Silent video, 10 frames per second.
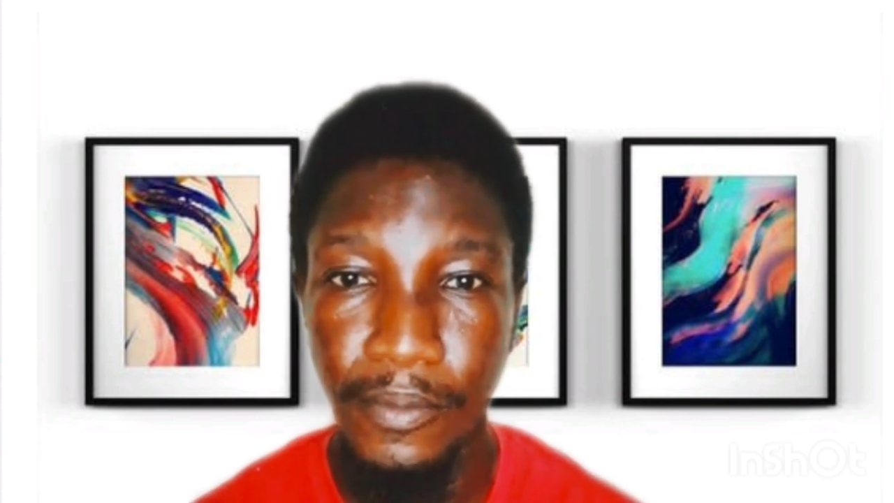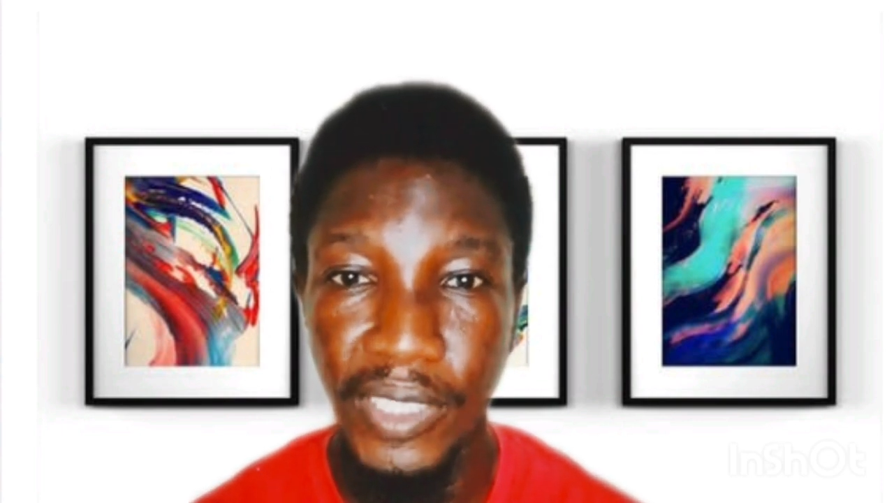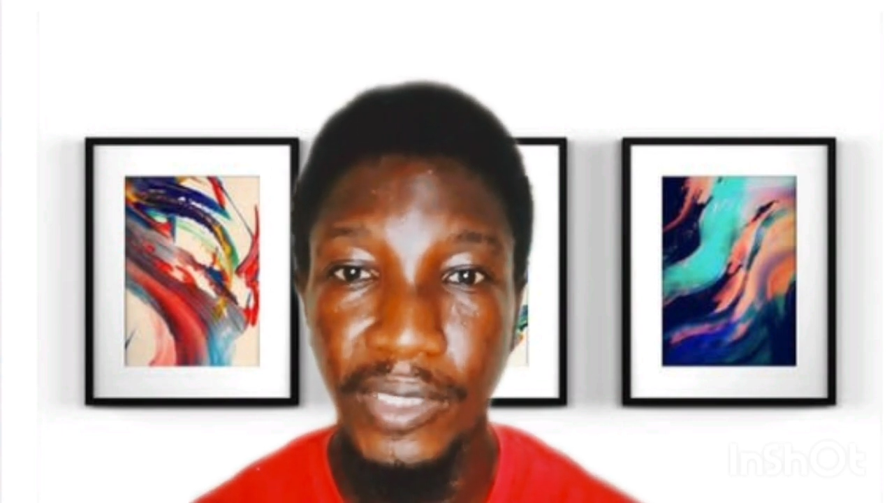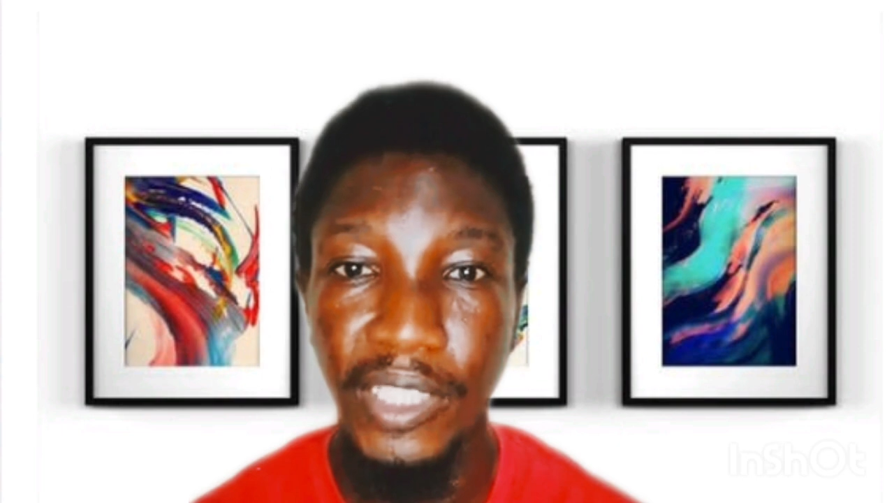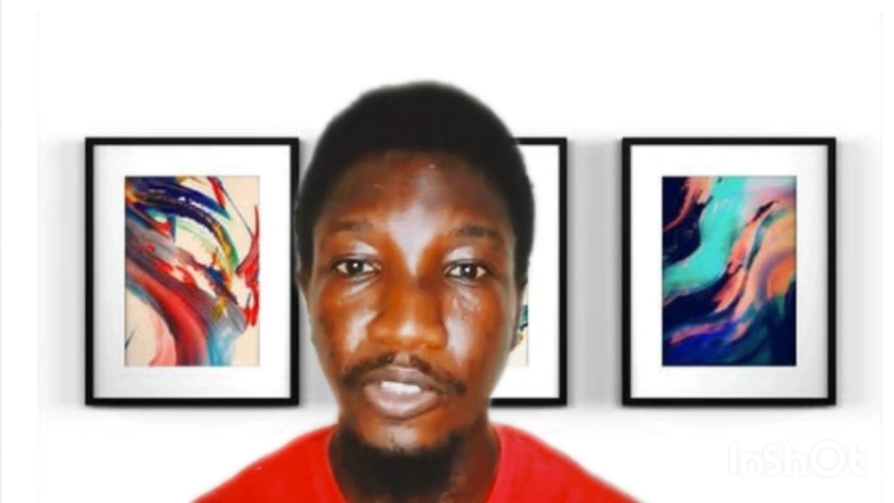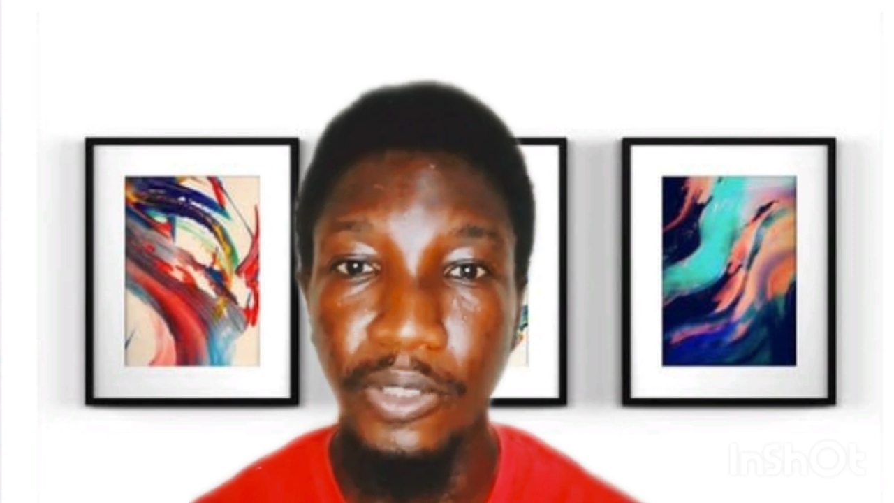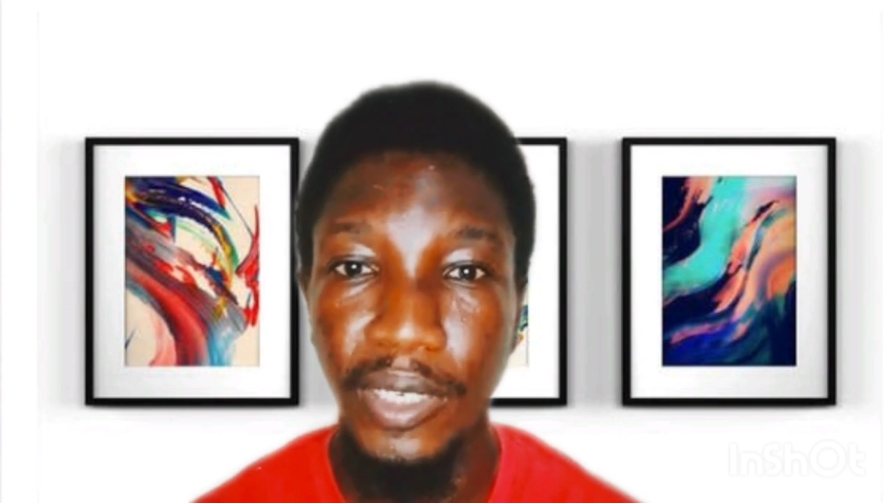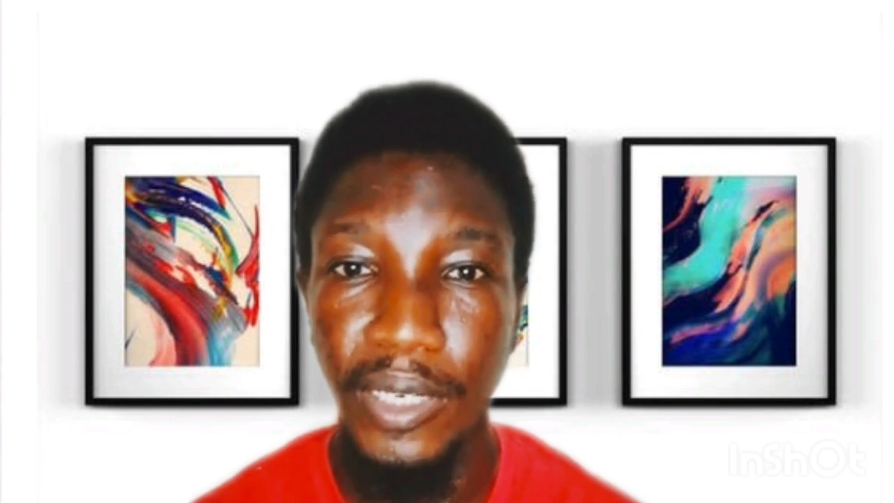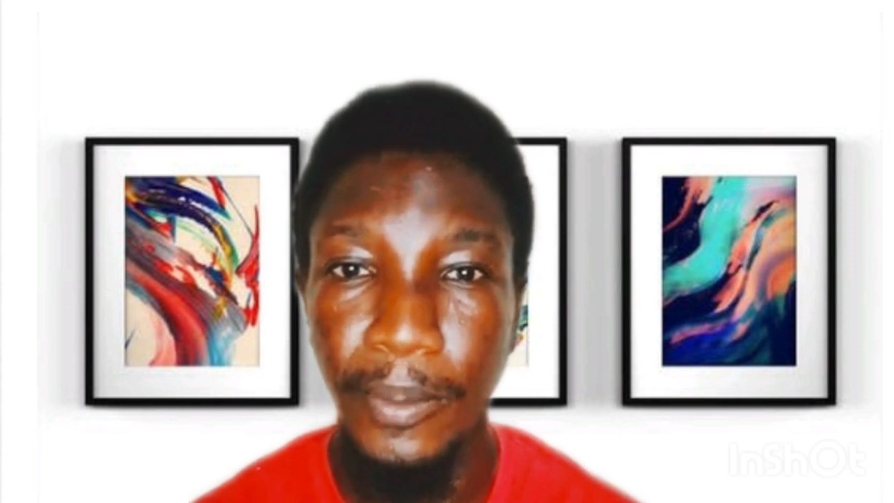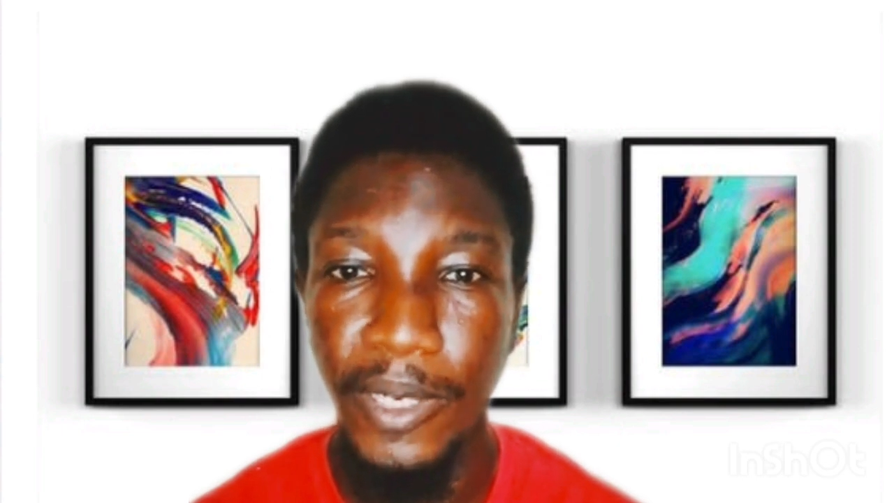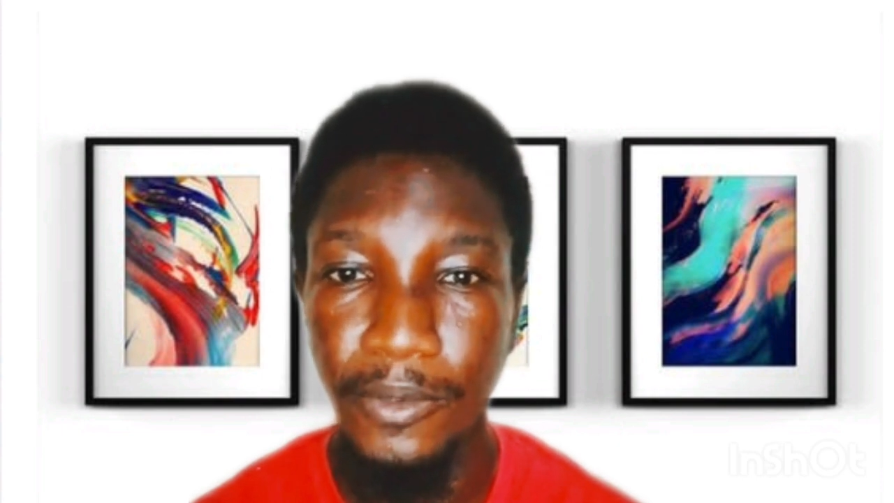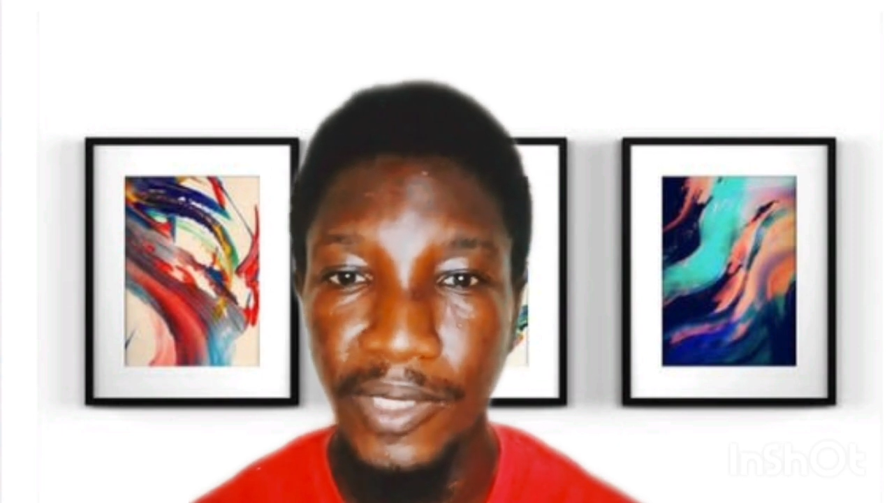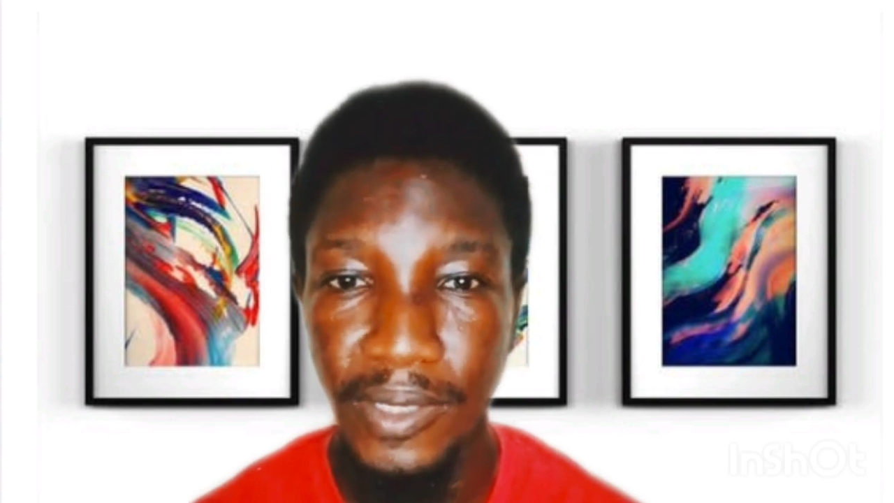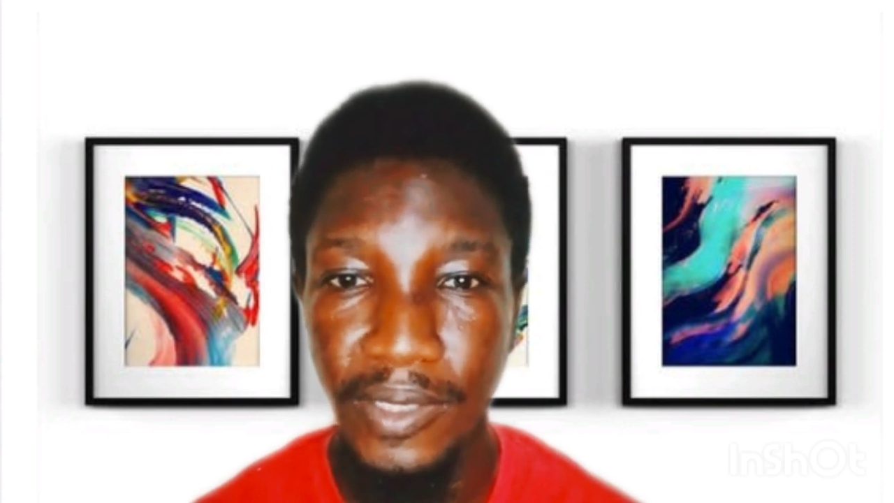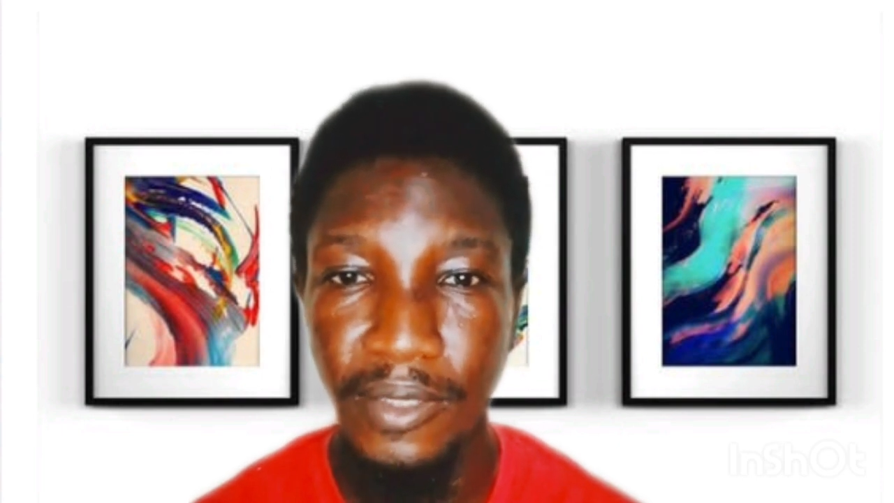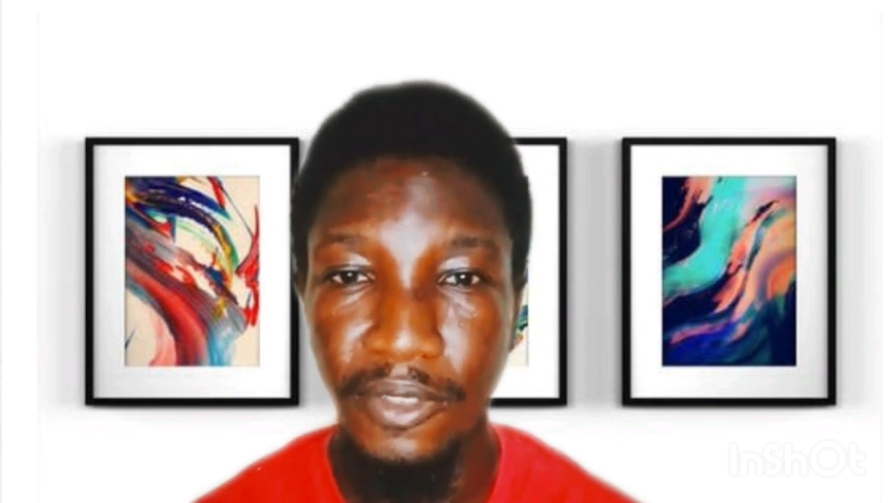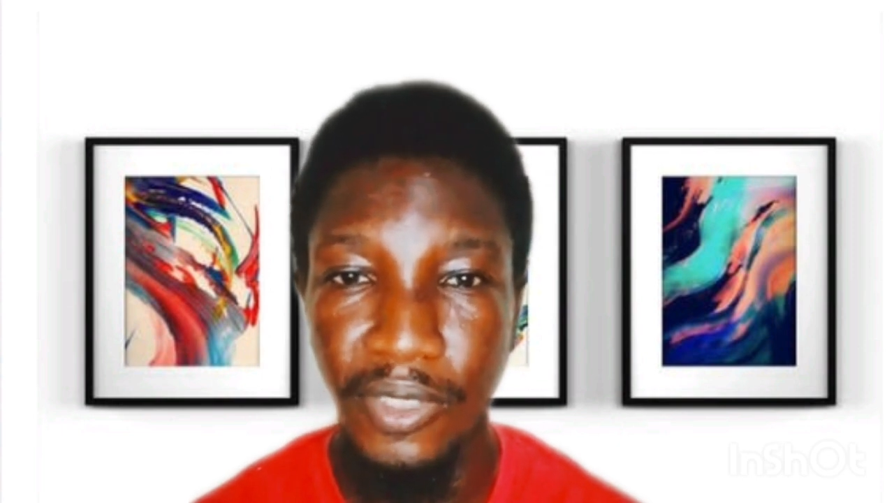Be intentional about it.